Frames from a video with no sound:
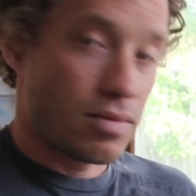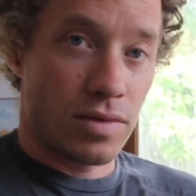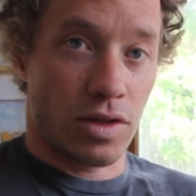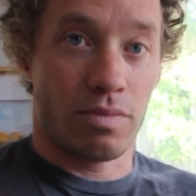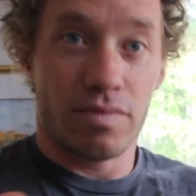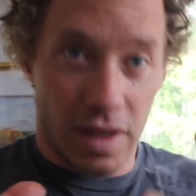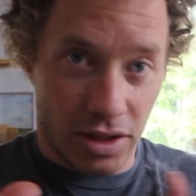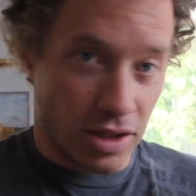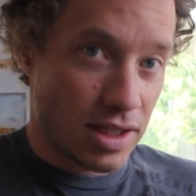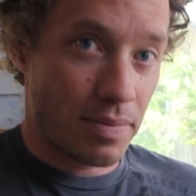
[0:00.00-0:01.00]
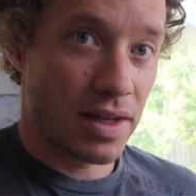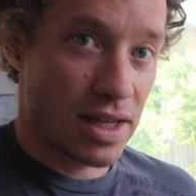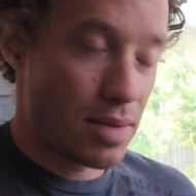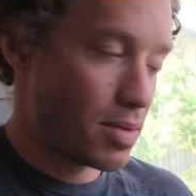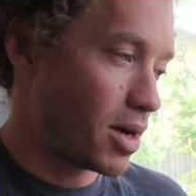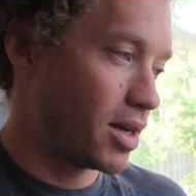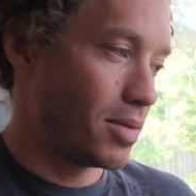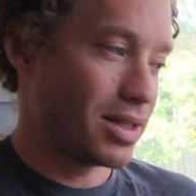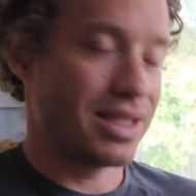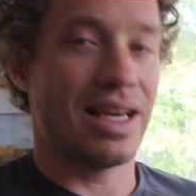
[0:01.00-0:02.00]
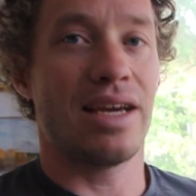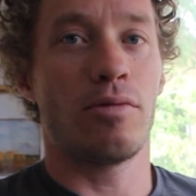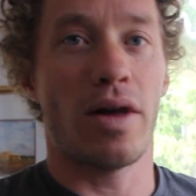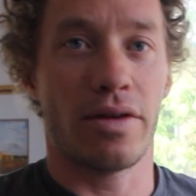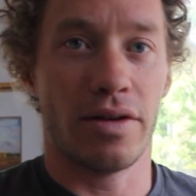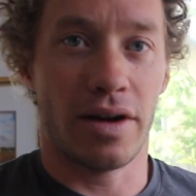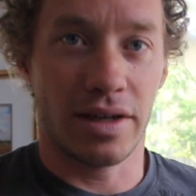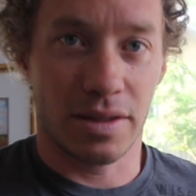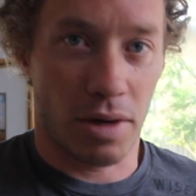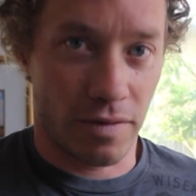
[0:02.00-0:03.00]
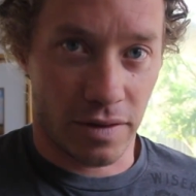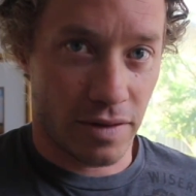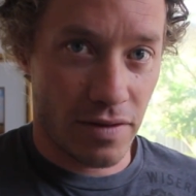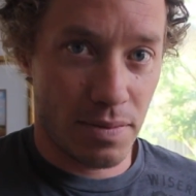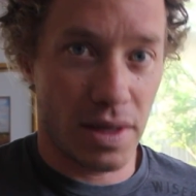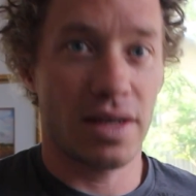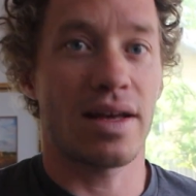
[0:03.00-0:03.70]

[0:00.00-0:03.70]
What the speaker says: So that's just something to keep in mind. I'm not saying whether or not it's perfect for everybody.